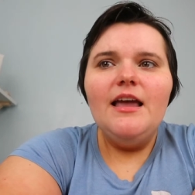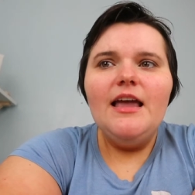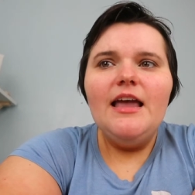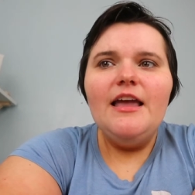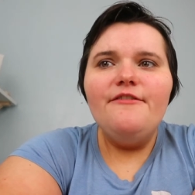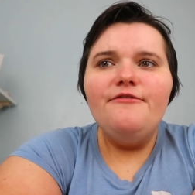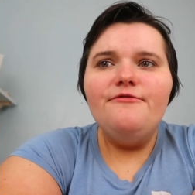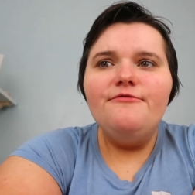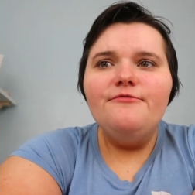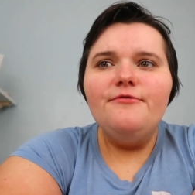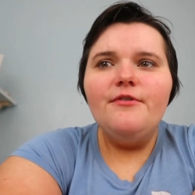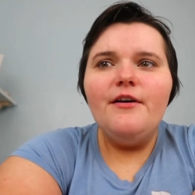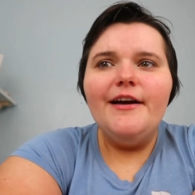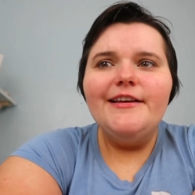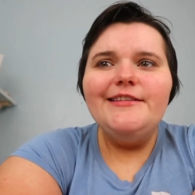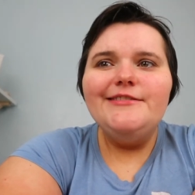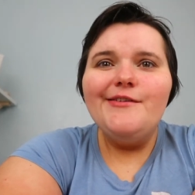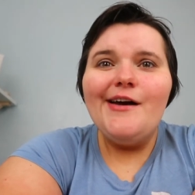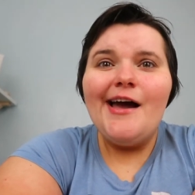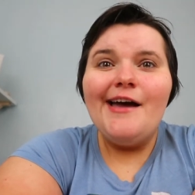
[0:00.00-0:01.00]
if I
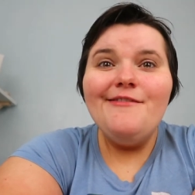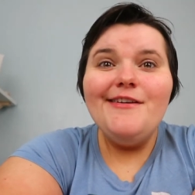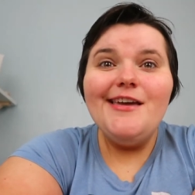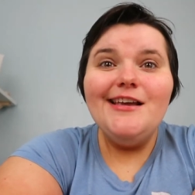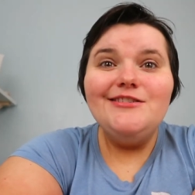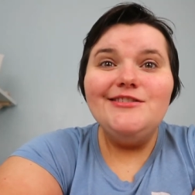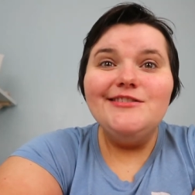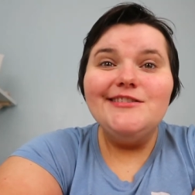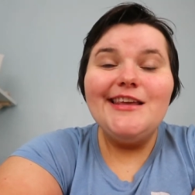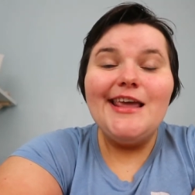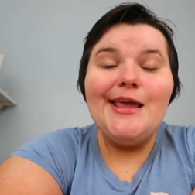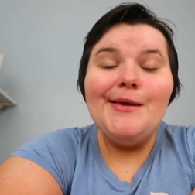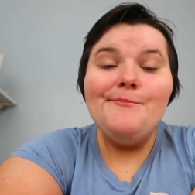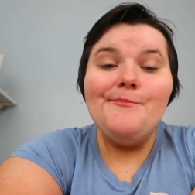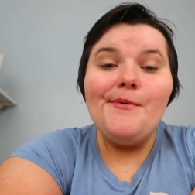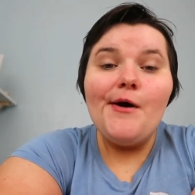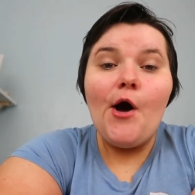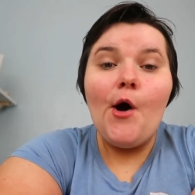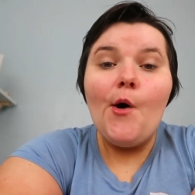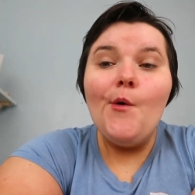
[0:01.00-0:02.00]
still have it, it just
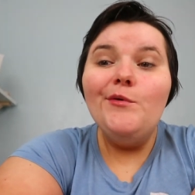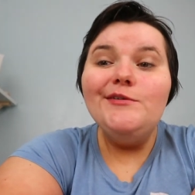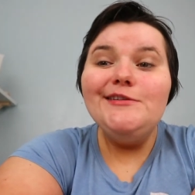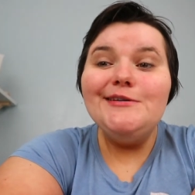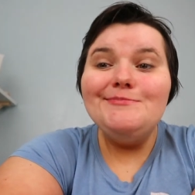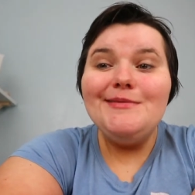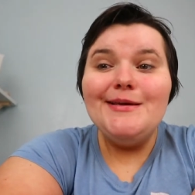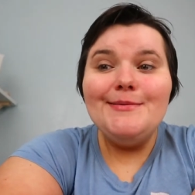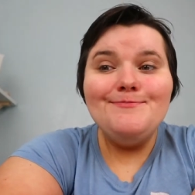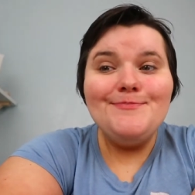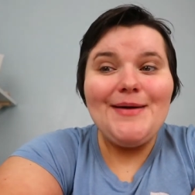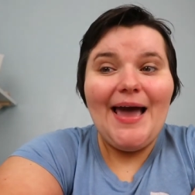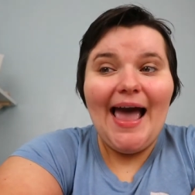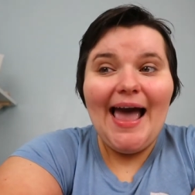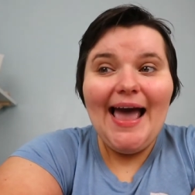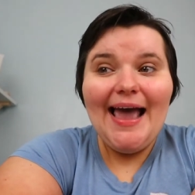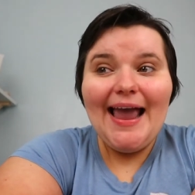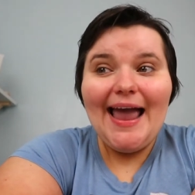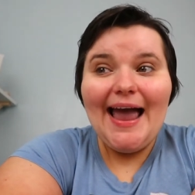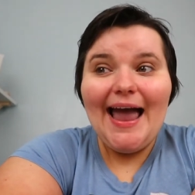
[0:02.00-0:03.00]
keeps holding me
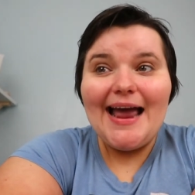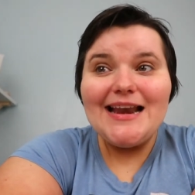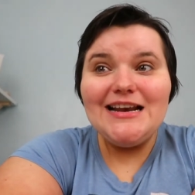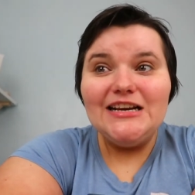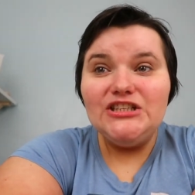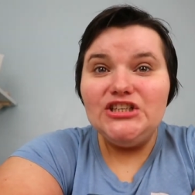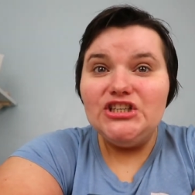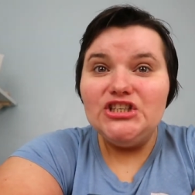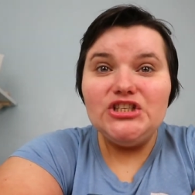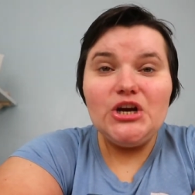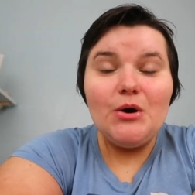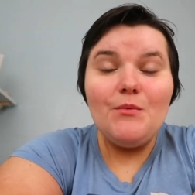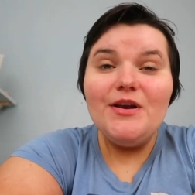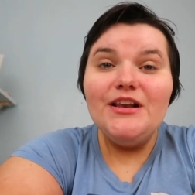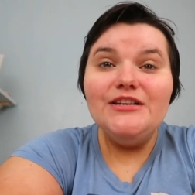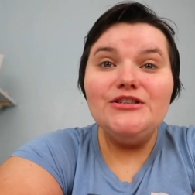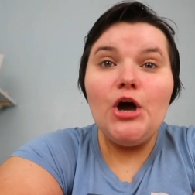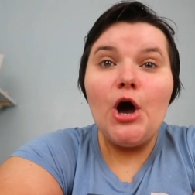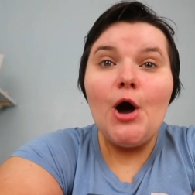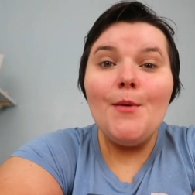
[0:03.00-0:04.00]
back, and I just don't
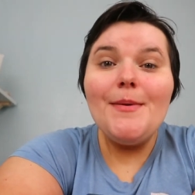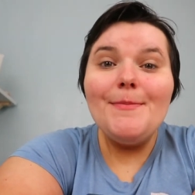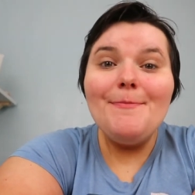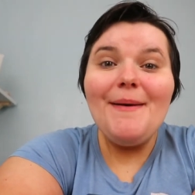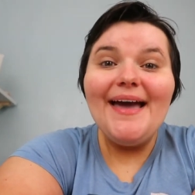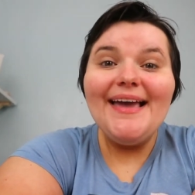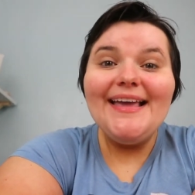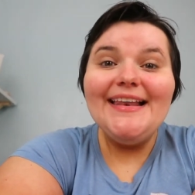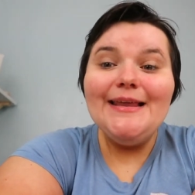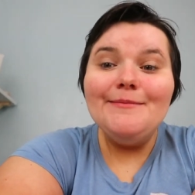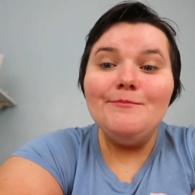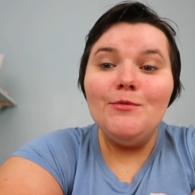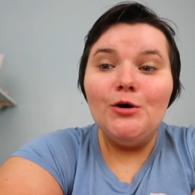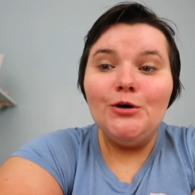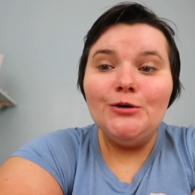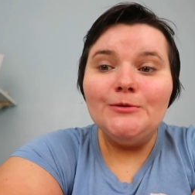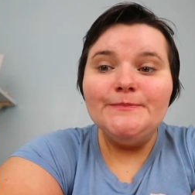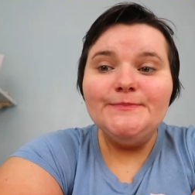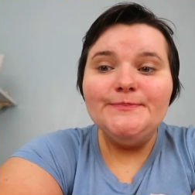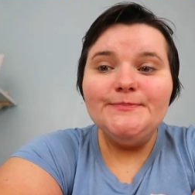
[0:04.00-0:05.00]
want it to hold me back
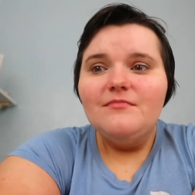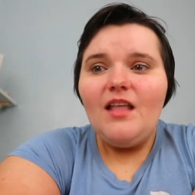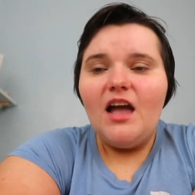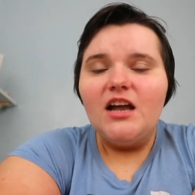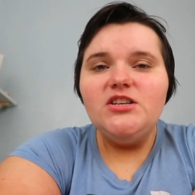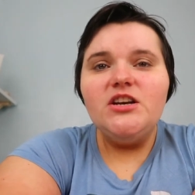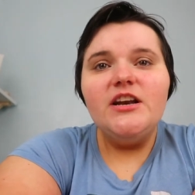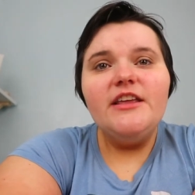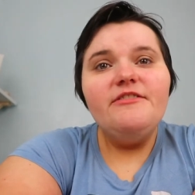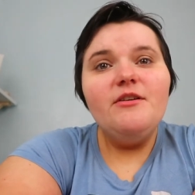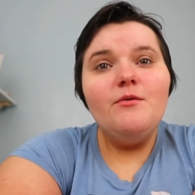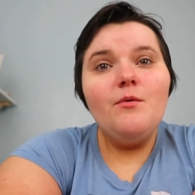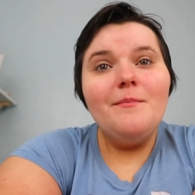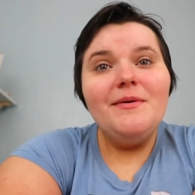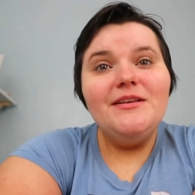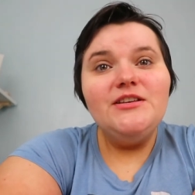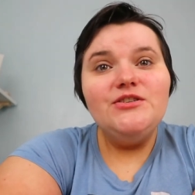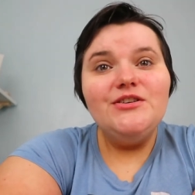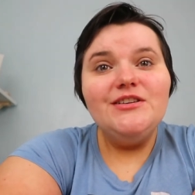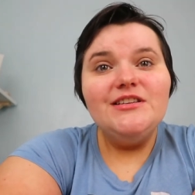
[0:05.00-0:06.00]
anymore. I don't know if you want
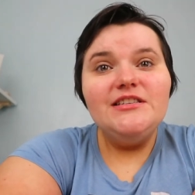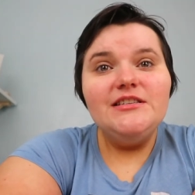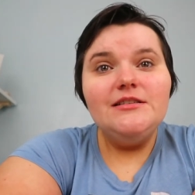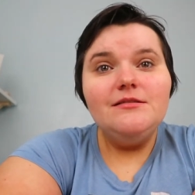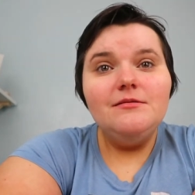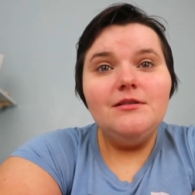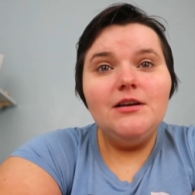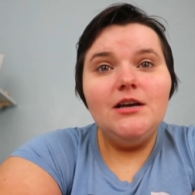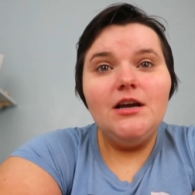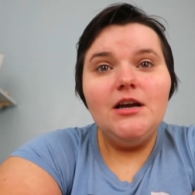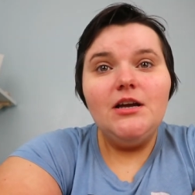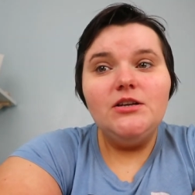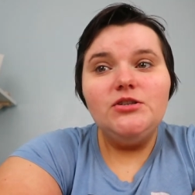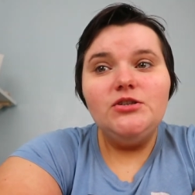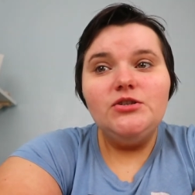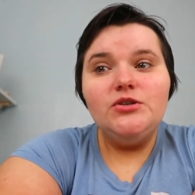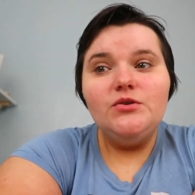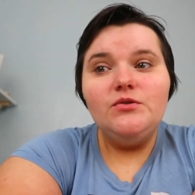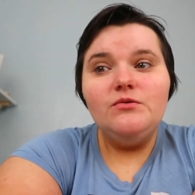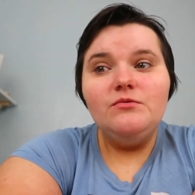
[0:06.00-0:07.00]
me to just uh,
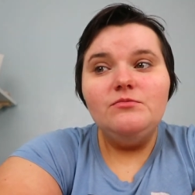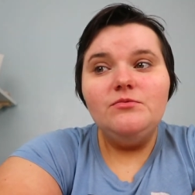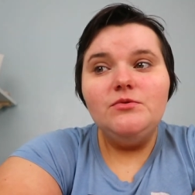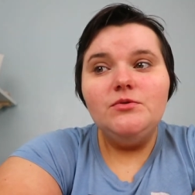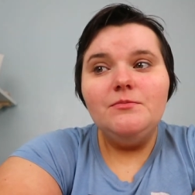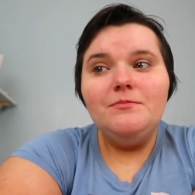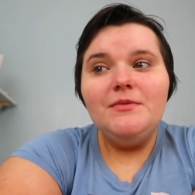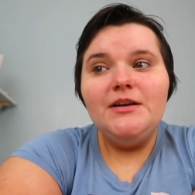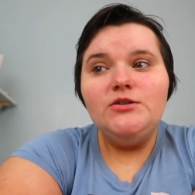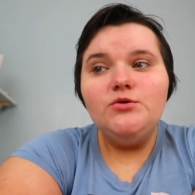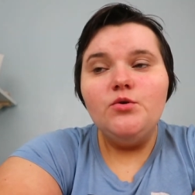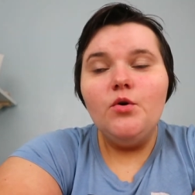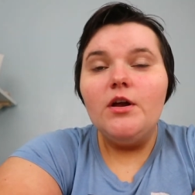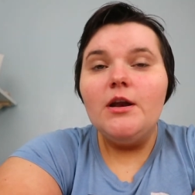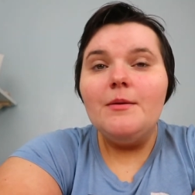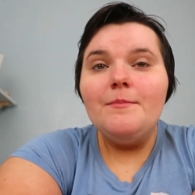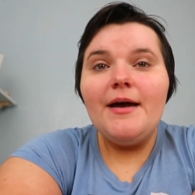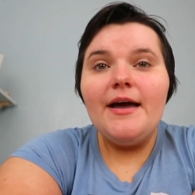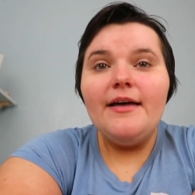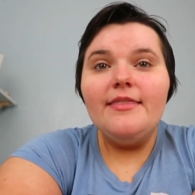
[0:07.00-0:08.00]
to do me
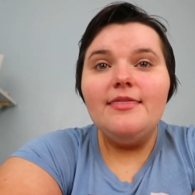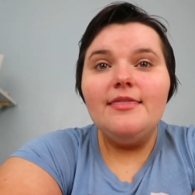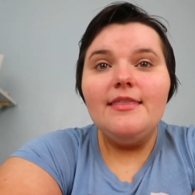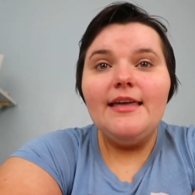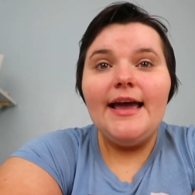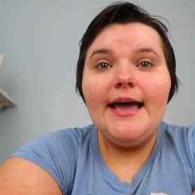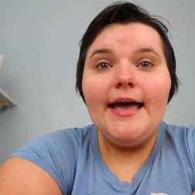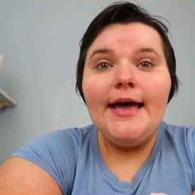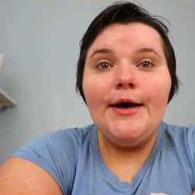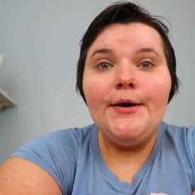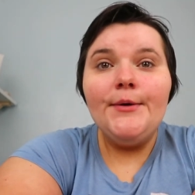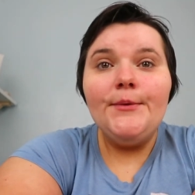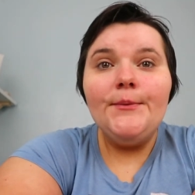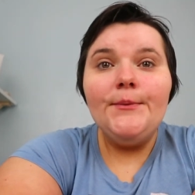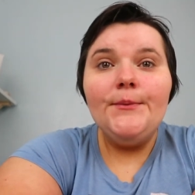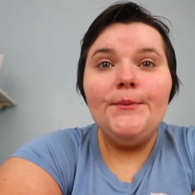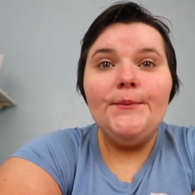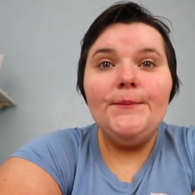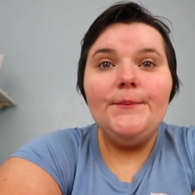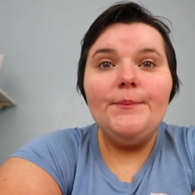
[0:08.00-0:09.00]
talking about
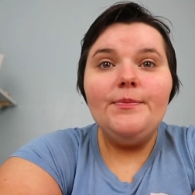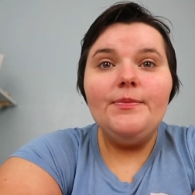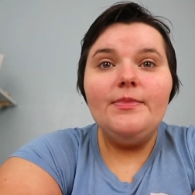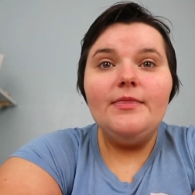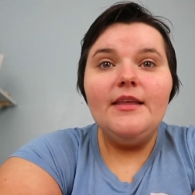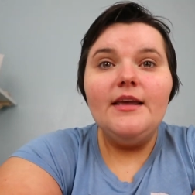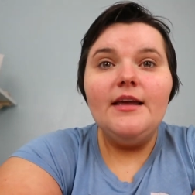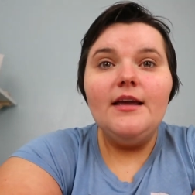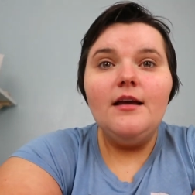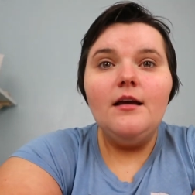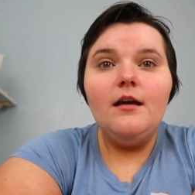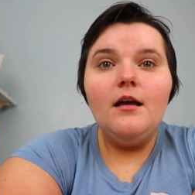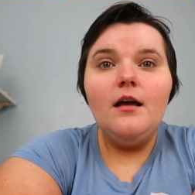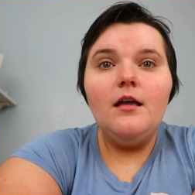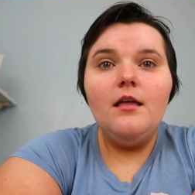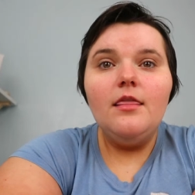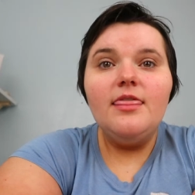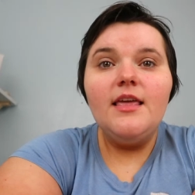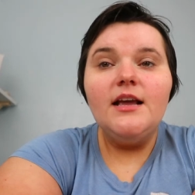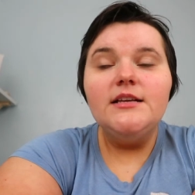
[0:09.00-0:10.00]
how
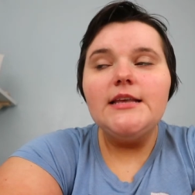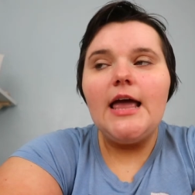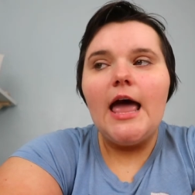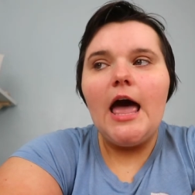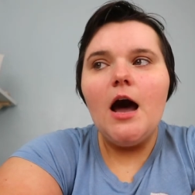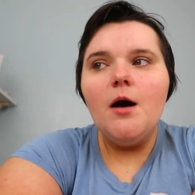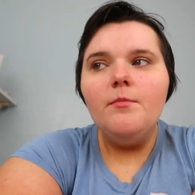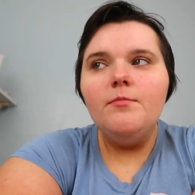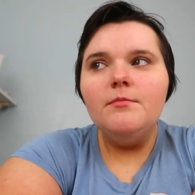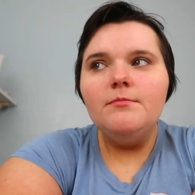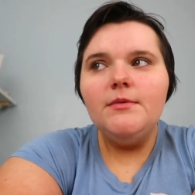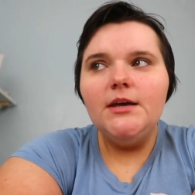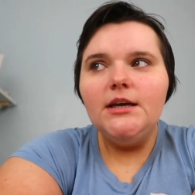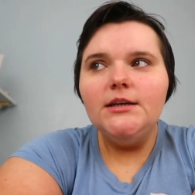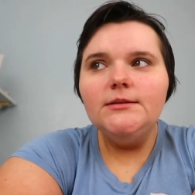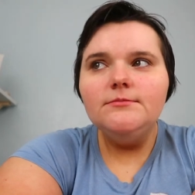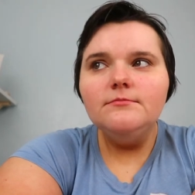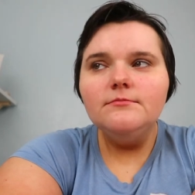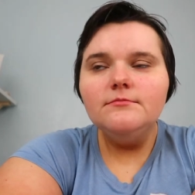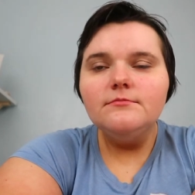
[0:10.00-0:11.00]
things are helping
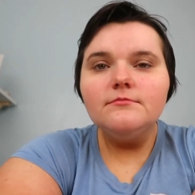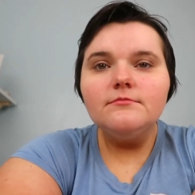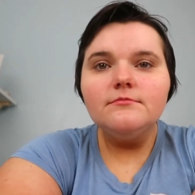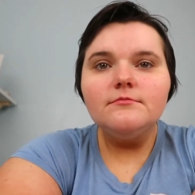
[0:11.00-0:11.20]
me,